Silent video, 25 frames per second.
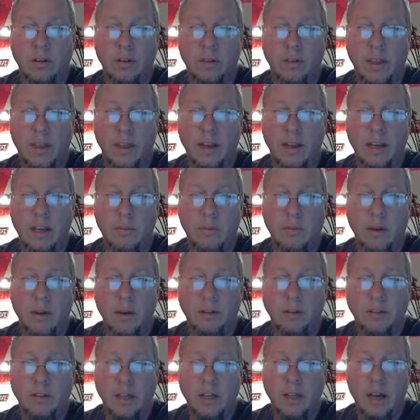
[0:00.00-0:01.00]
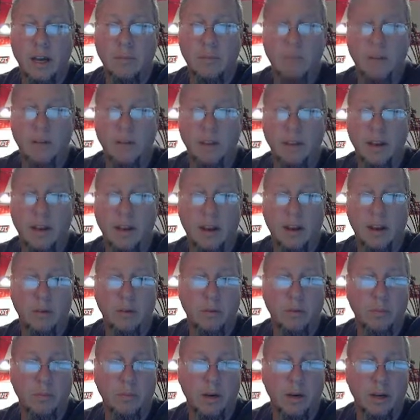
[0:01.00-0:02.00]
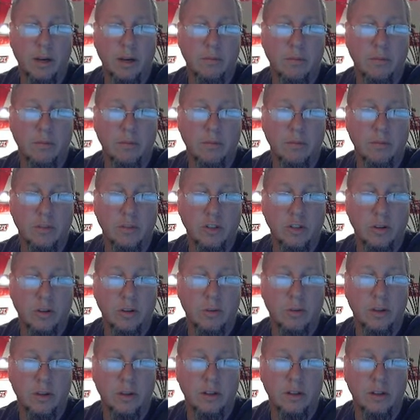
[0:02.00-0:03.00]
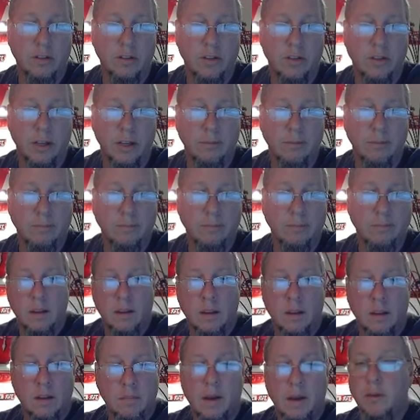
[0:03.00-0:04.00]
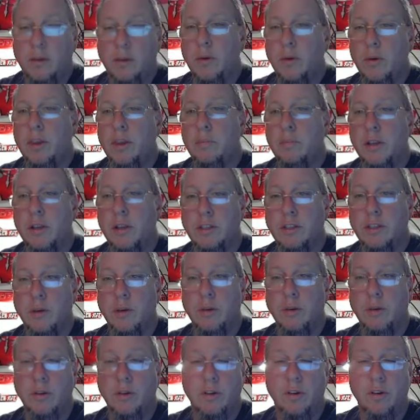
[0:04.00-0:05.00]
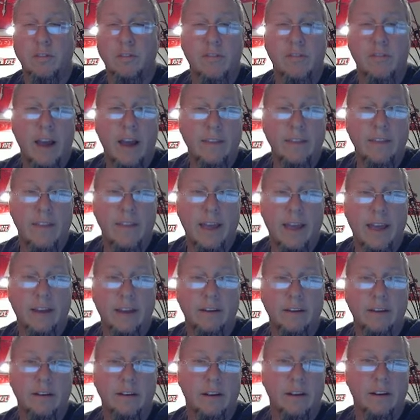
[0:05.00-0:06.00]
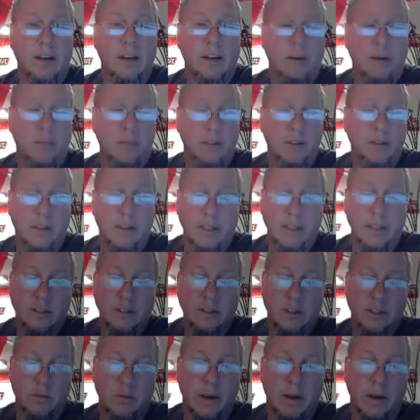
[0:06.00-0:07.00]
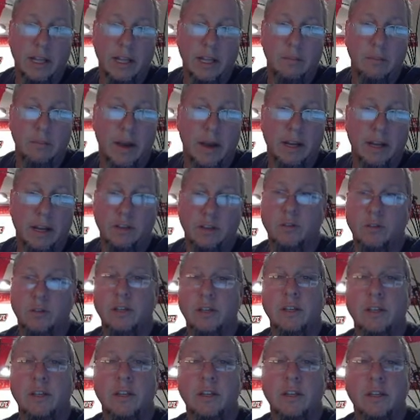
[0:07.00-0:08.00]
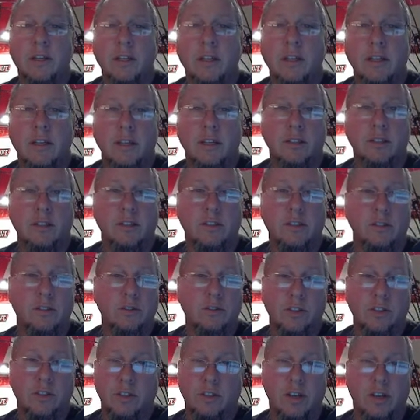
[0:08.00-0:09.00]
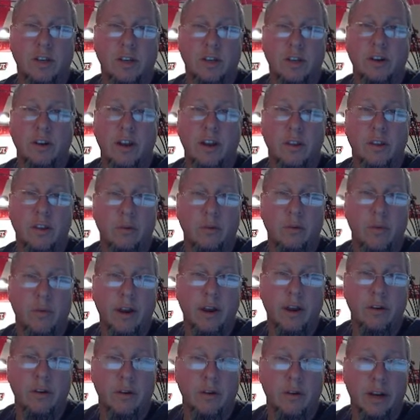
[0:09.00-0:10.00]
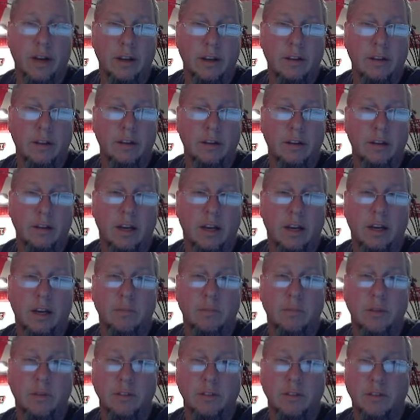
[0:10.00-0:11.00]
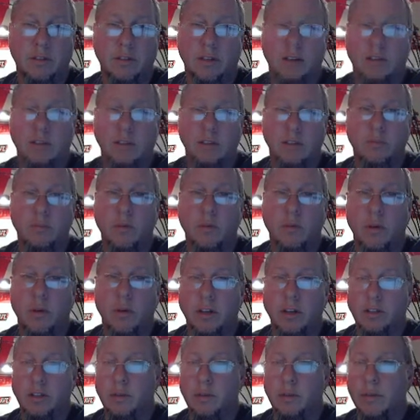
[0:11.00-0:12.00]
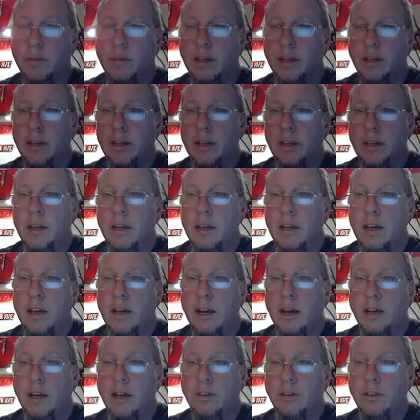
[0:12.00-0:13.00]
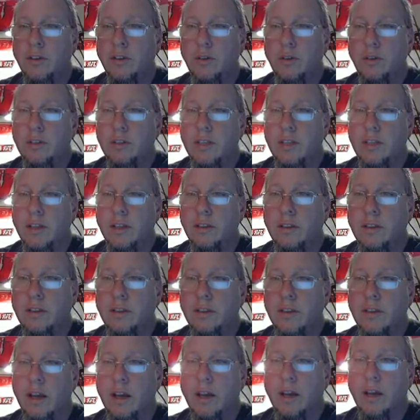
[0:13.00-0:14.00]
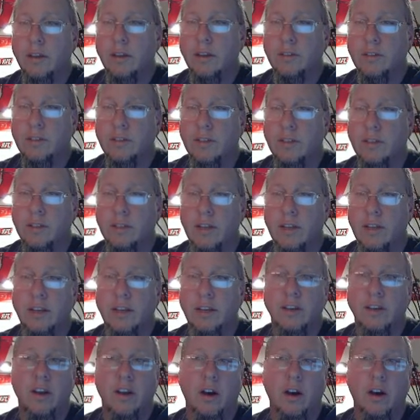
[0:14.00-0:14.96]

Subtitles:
that email to come, and then I will show you what it looks like. By the way, the place I would go to find that, and the easiest way to get back to it, is to just start another rendering, a simple one or something. You'll notice that since I signed into